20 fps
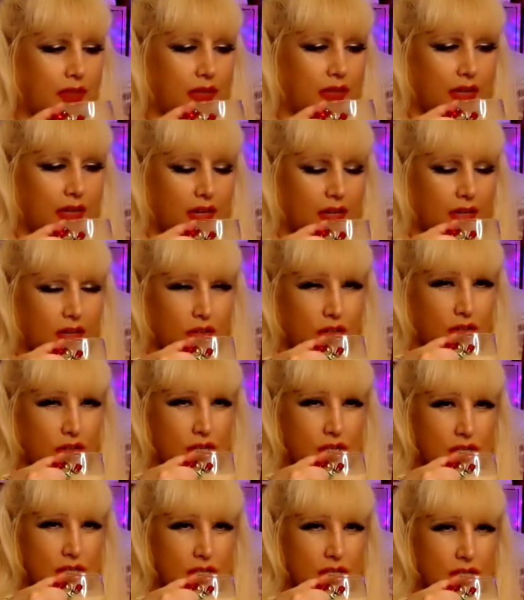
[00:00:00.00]
Yeah,
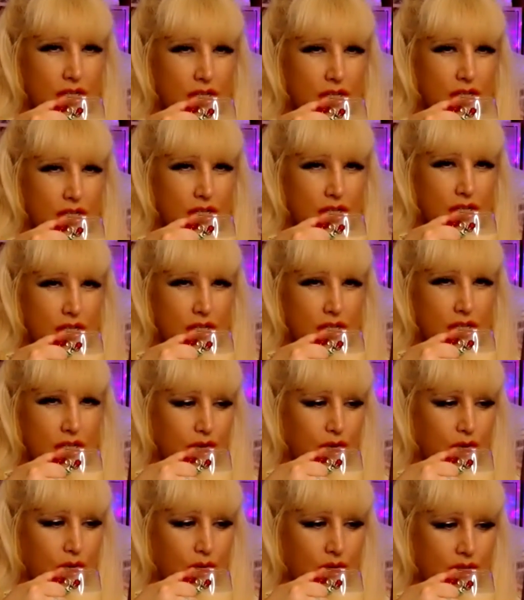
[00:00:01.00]
it's
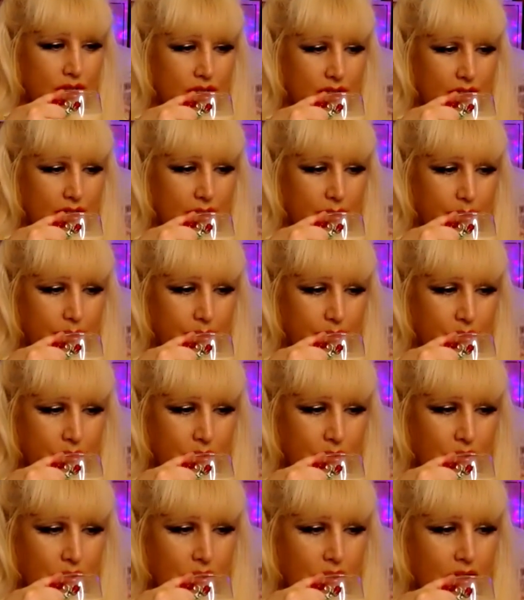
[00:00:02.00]
difficult, isn't it?
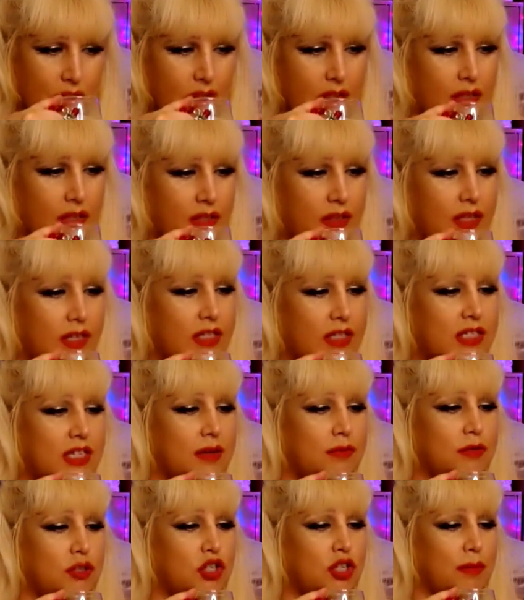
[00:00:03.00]
Things
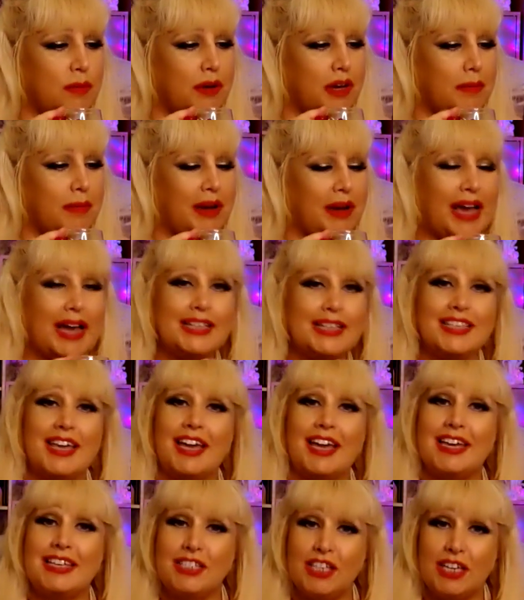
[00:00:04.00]
seem to jump out of my hands.
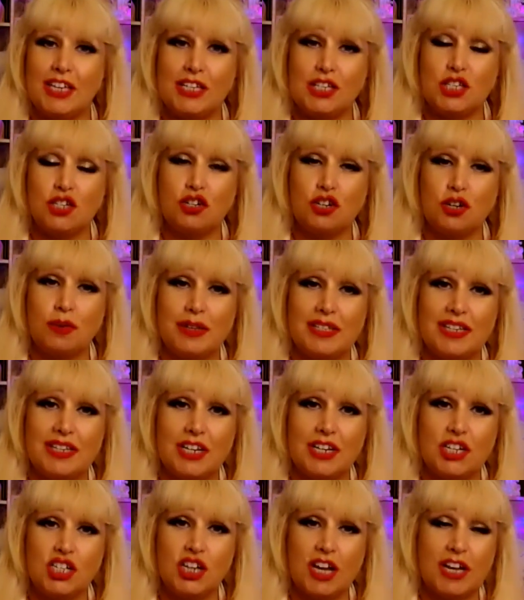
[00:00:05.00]
It is true,
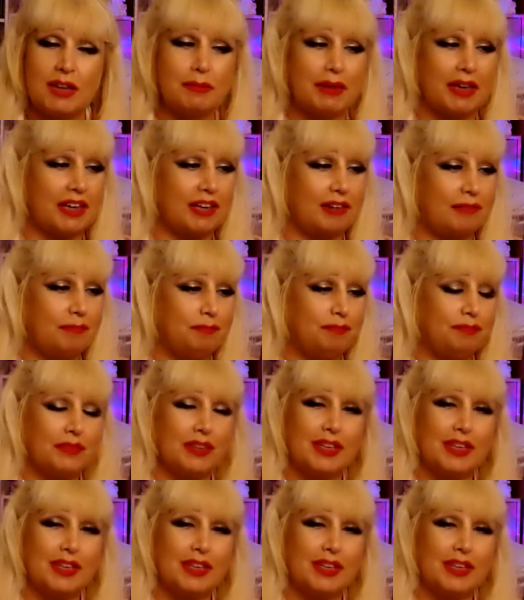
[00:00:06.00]
isn't it, Jamie?